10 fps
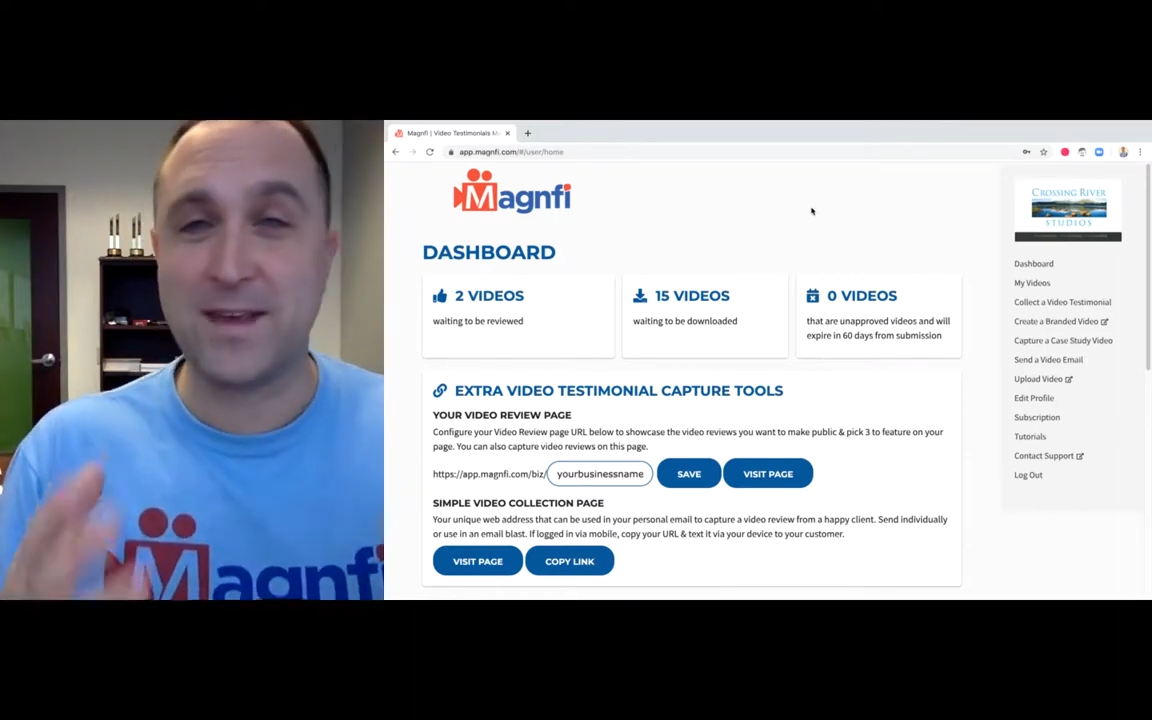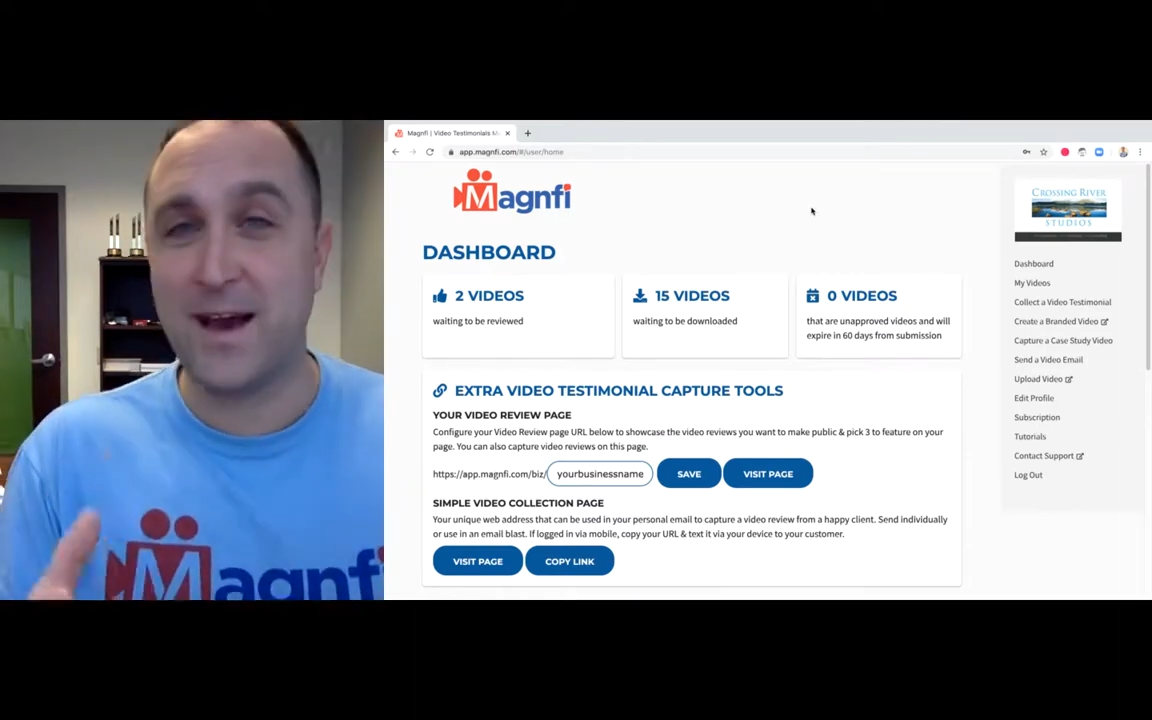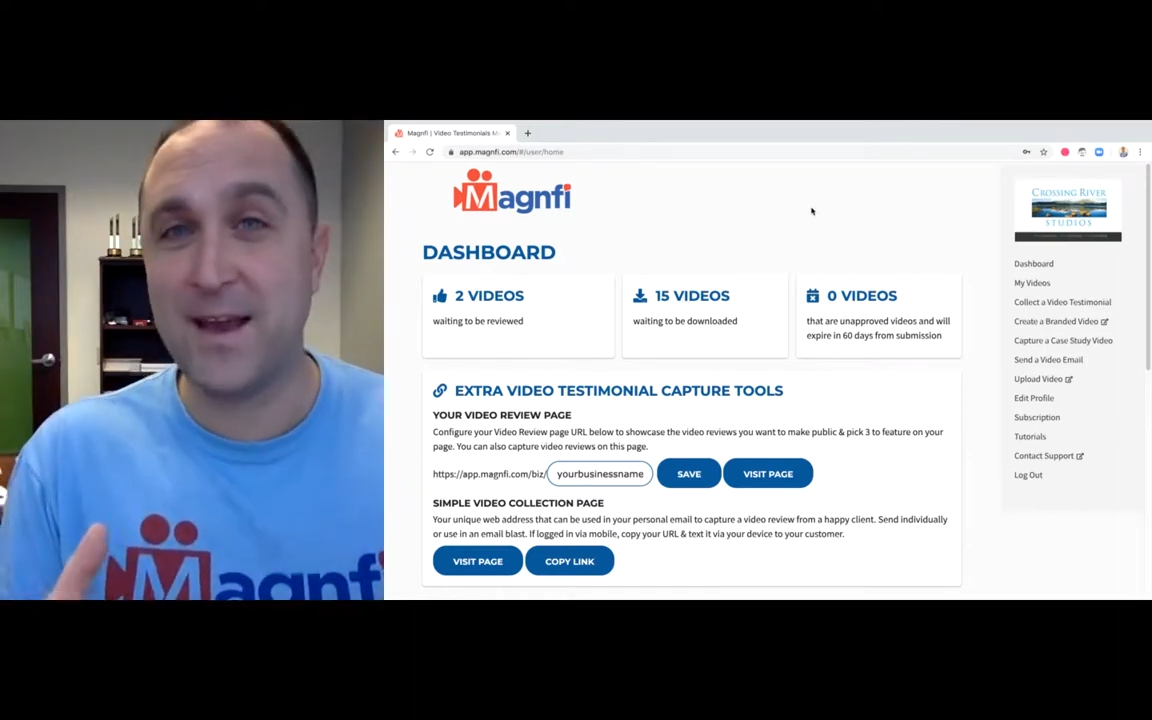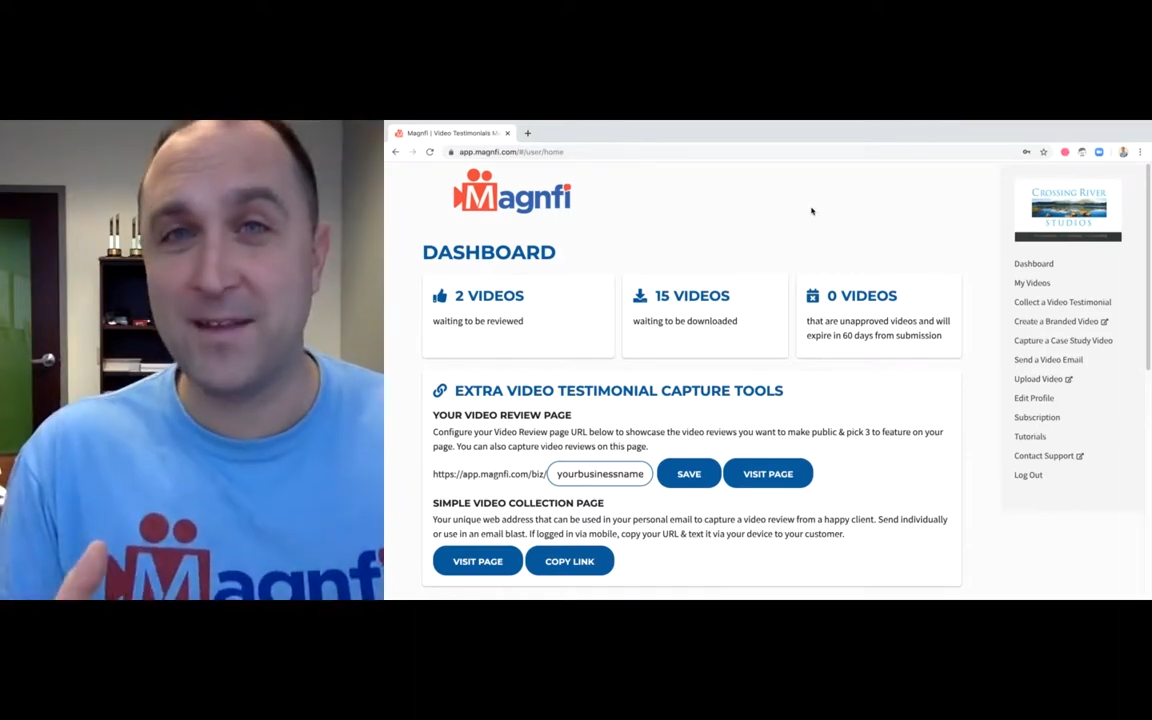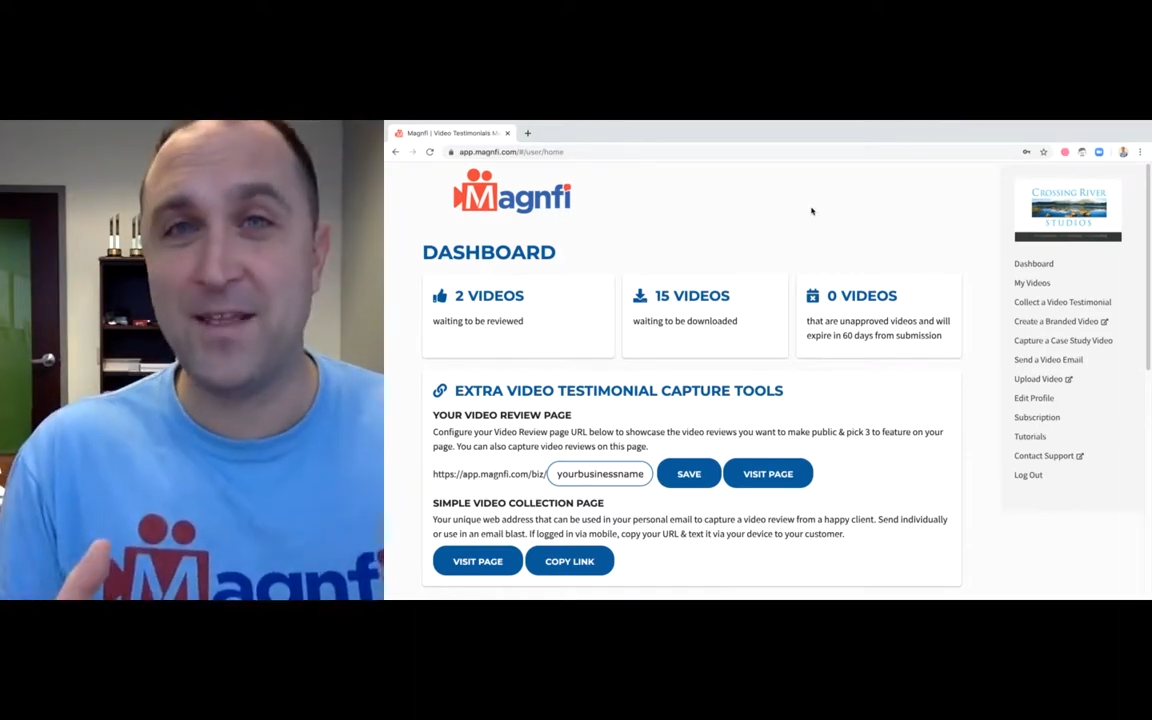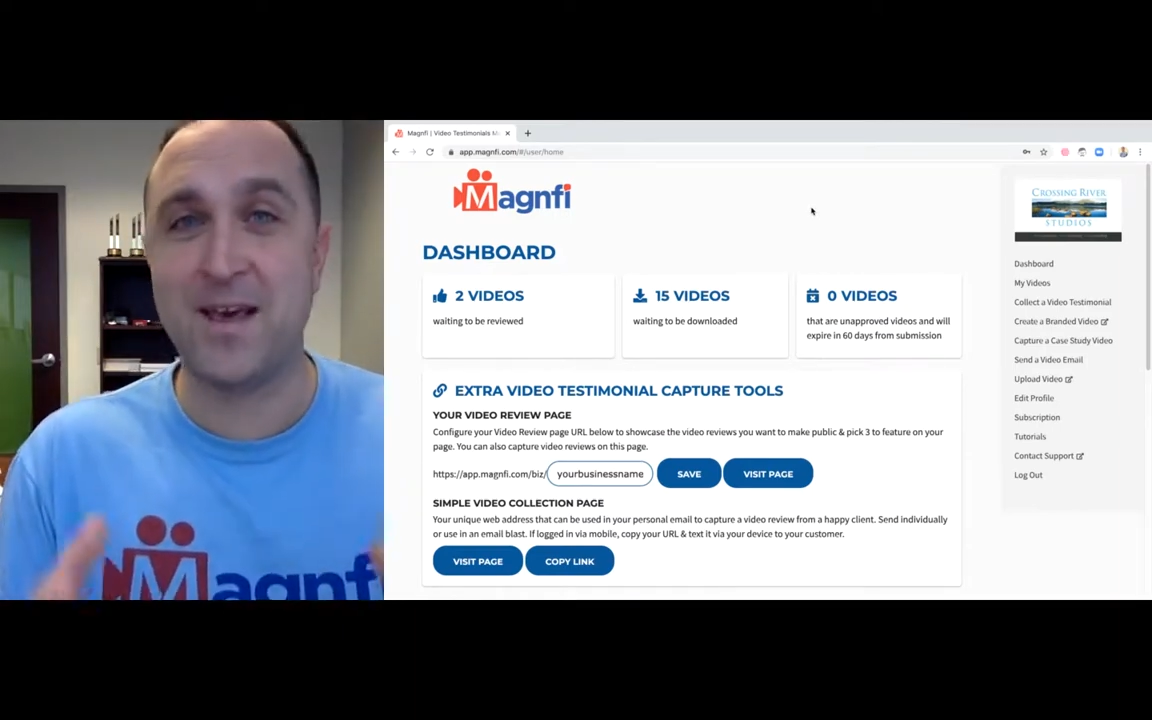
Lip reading: kind of